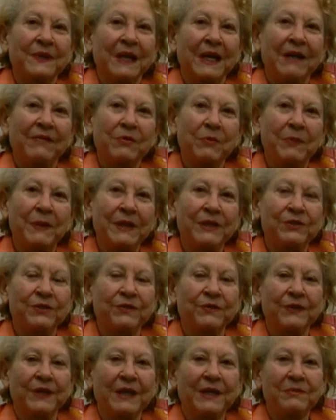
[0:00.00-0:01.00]
have a picture
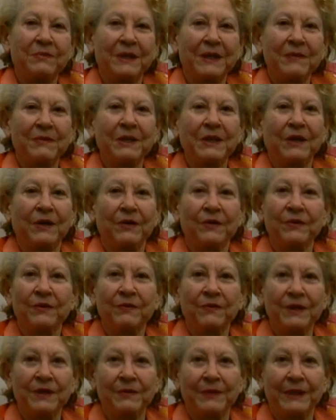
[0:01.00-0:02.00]
of that baby on the
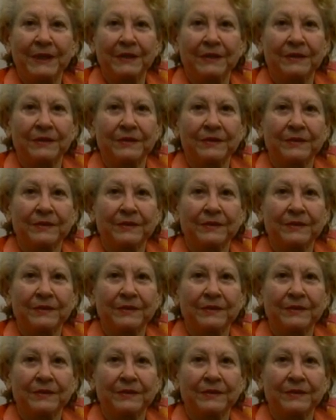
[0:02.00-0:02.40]
V-mail.